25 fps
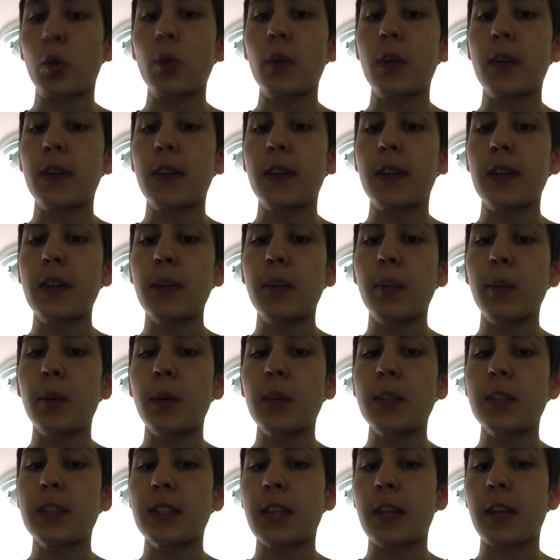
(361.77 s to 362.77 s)
with a
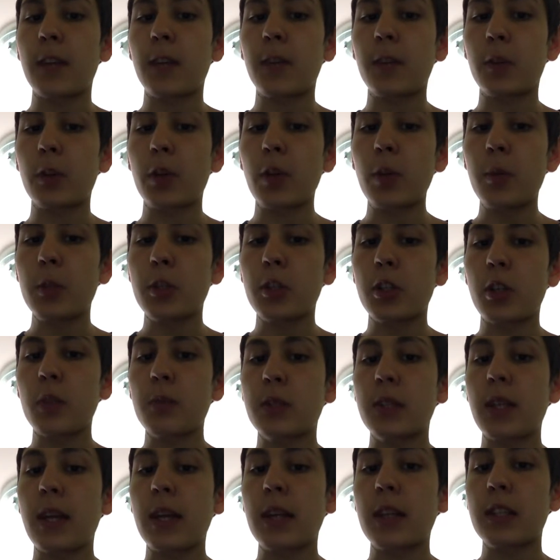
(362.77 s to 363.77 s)
diploid set of
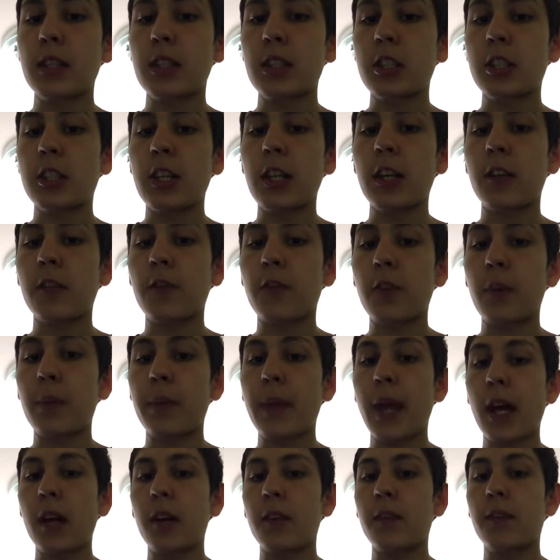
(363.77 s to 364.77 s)
chromosomes that is distinct from
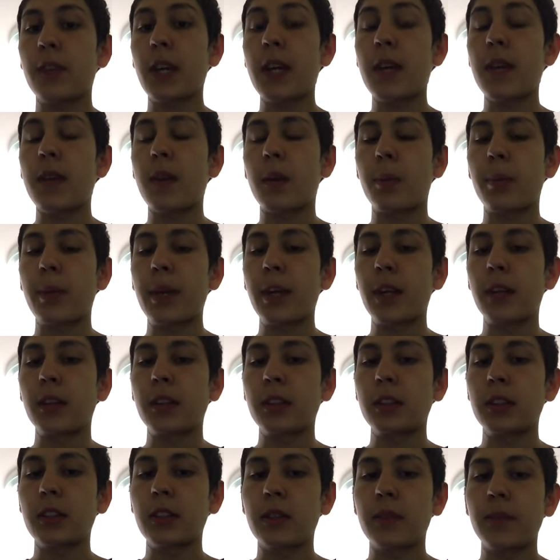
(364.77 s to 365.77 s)
that of either
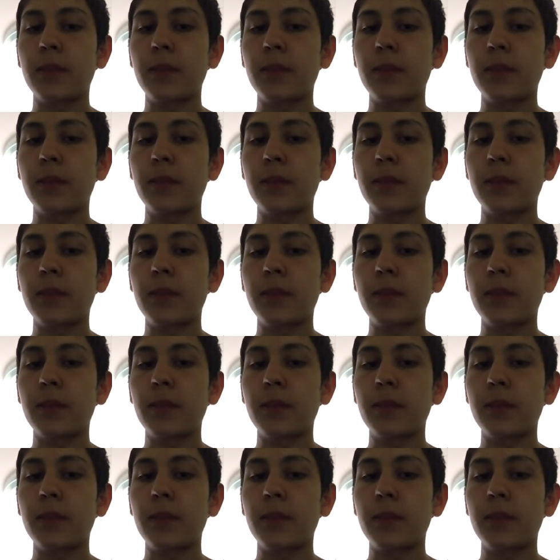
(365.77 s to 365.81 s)
parent.